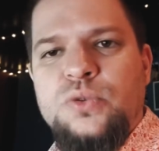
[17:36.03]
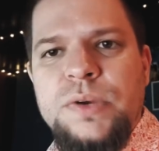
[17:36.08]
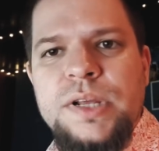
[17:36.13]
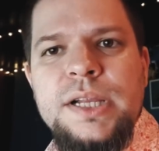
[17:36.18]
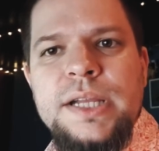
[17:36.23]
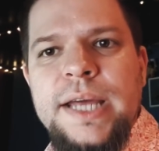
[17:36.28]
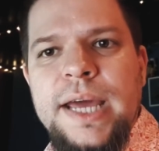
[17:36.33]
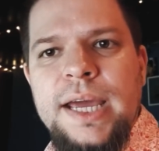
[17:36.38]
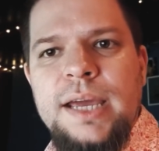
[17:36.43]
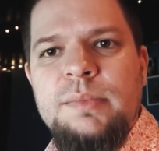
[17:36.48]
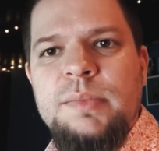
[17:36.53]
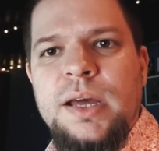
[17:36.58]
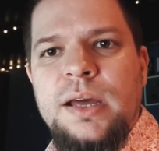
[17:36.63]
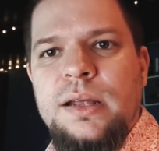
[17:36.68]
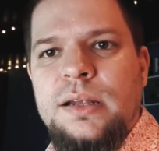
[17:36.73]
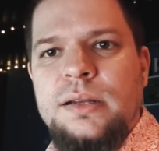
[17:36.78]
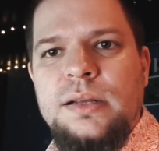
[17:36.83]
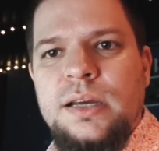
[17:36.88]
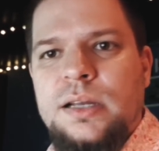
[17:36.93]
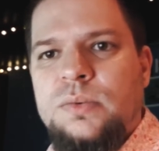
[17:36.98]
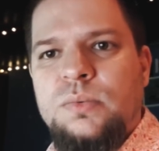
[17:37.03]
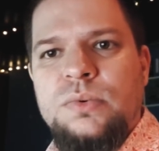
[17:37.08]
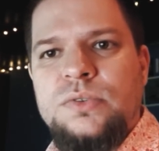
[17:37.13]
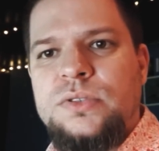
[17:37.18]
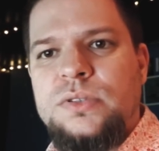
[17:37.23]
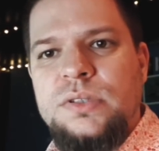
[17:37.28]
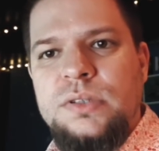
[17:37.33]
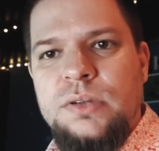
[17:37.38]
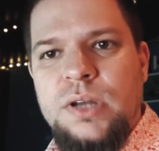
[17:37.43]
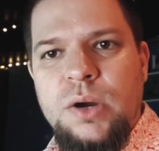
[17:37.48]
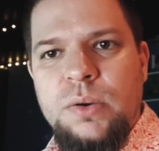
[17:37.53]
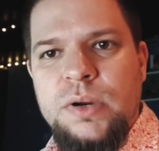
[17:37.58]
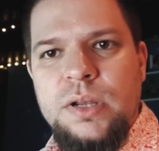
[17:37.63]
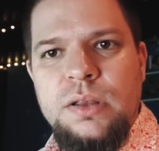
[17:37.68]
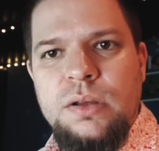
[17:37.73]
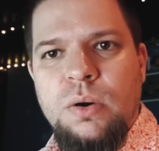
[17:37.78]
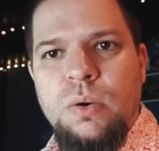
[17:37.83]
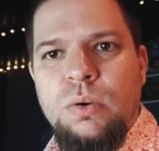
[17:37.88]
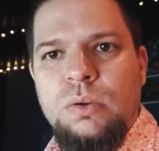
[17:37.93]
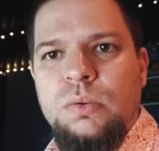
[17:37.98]
real name, and it was known in
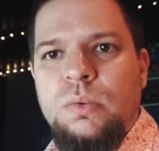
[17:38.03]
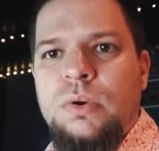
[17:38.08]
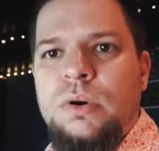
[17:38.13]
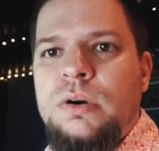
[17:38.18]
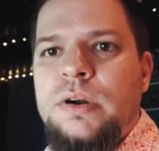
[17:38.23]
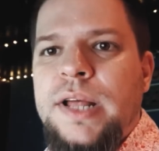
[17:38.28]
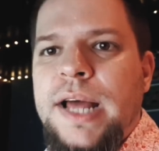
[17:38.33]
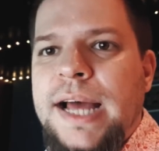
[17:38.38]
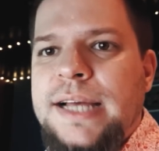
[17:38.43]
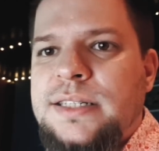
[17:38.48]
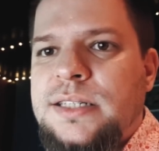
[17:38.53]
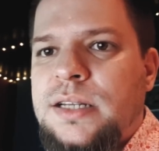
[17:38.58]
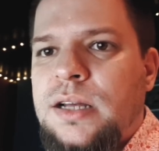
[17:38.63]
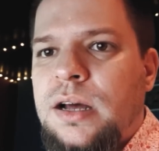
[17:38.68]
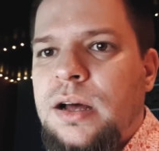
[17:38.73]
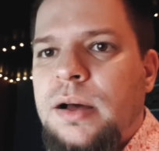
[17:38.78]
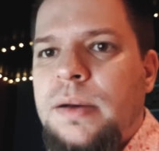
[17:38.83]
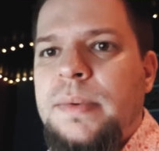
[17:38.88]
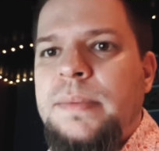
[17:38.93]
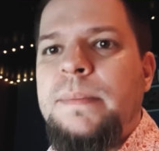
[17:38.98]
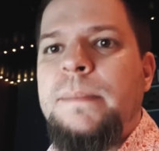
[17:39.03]
the whole world as the